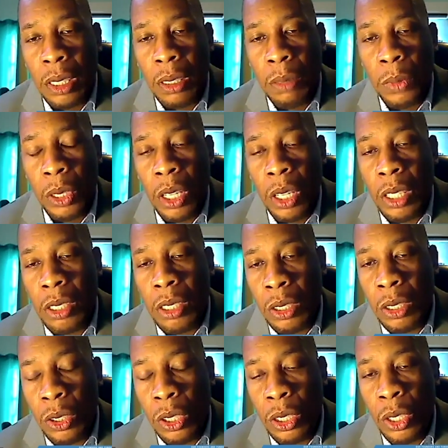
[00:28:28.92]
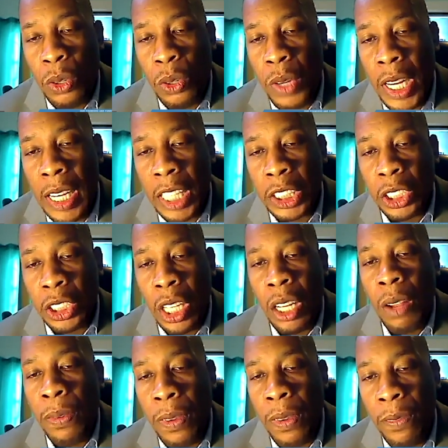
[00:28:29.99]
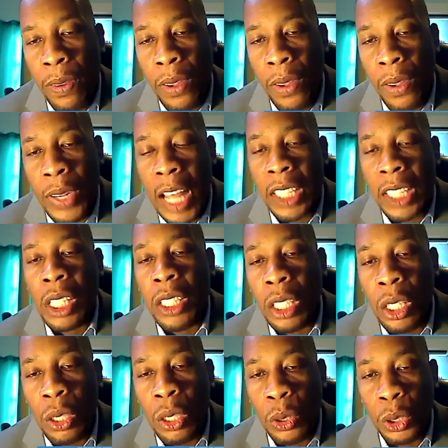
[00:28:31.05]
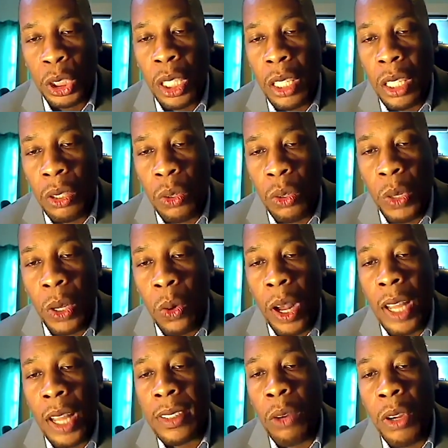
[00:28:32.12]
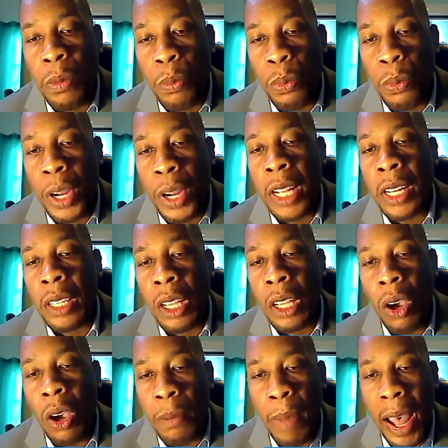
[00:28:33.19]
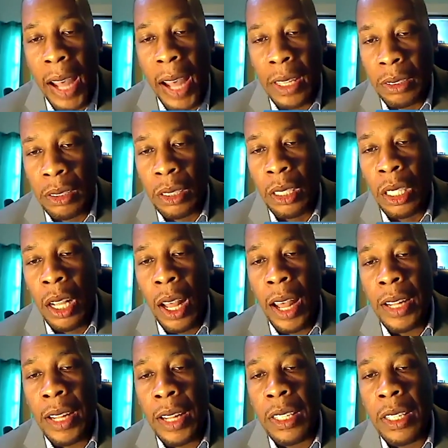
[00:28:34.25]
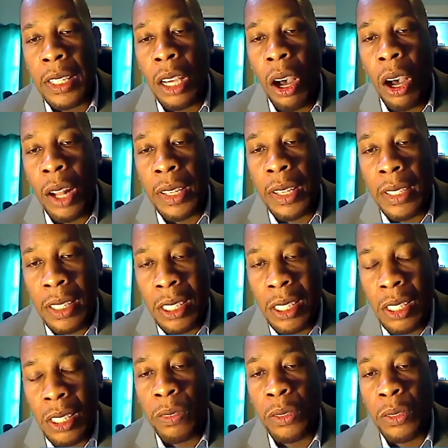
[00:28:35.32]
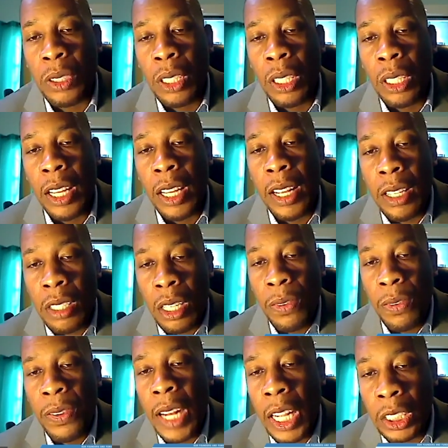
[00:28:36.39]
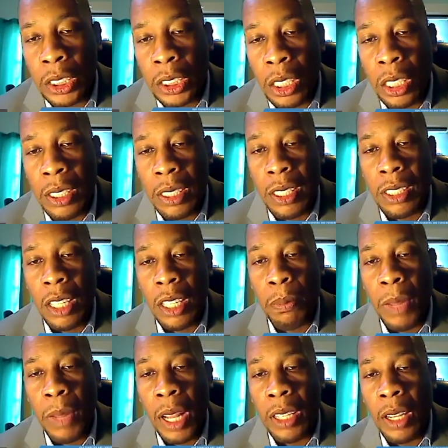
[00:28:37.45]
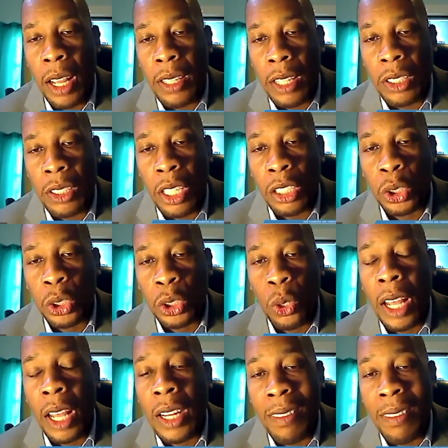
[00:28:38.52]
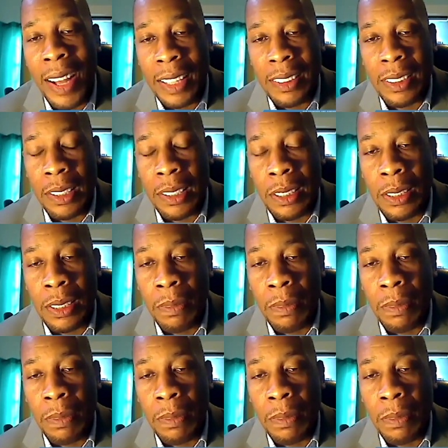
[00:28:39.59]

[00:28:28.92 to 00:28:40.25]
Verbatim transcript: because the, the real agenda for financial inclusion requires that we bring the unbanked and the underserved into the financial system and, and, and to ensure that they have access